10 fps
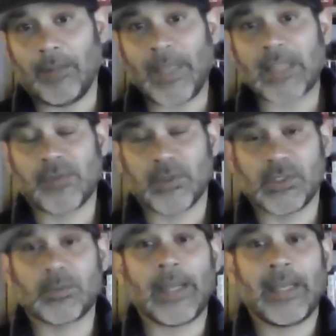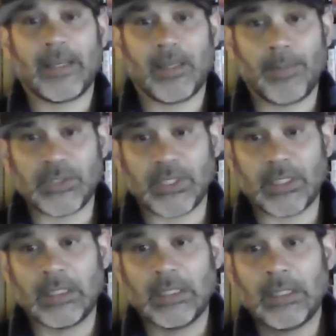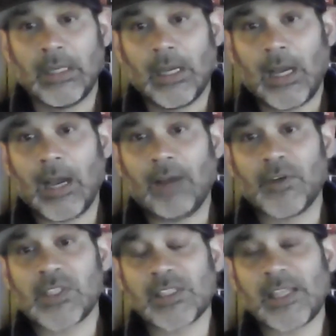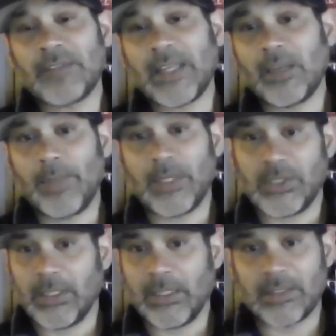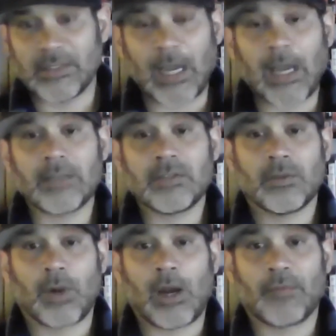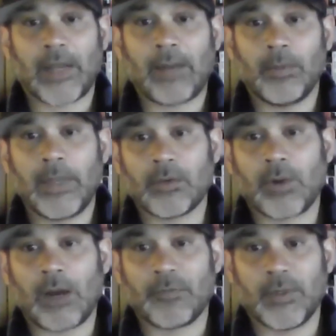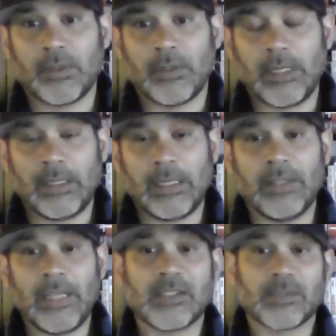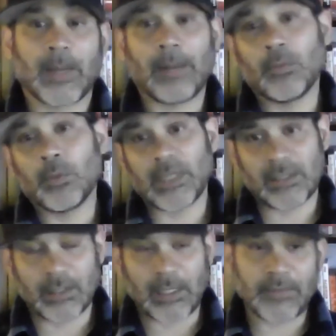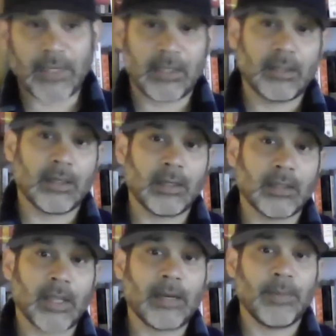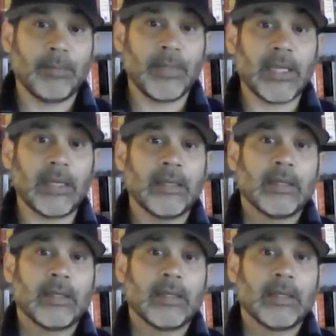That's versus right-handed pitching. Versus left-handed pitching, it's not Crawford. I would hit Crawford in the 8 spot, but we'll get to the left-handed lineup in a minute.